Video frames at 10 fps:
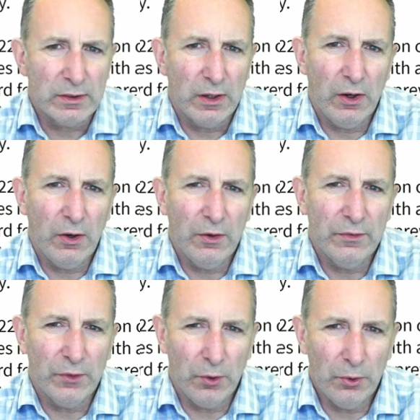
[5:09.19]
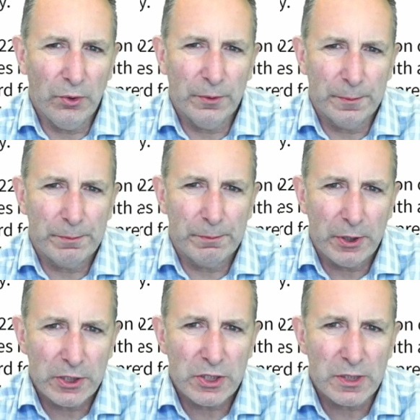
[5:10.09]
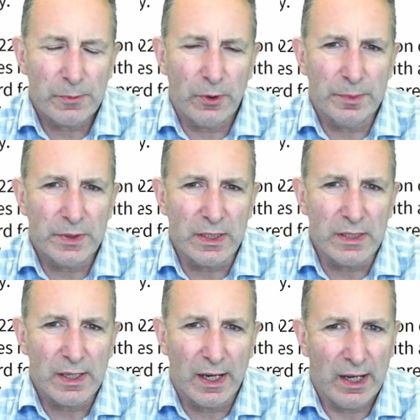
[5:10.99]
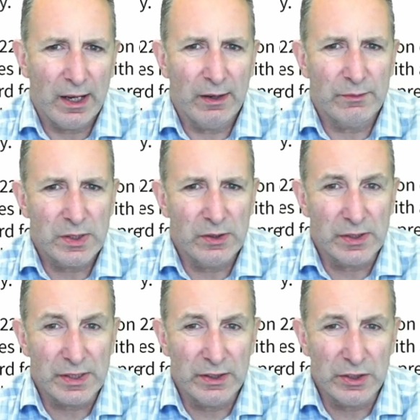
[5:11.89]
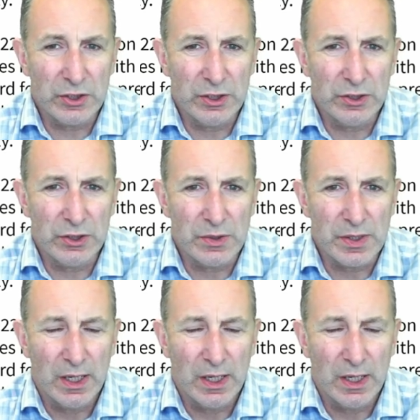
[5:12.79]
of all purchase properties have serious condition issues.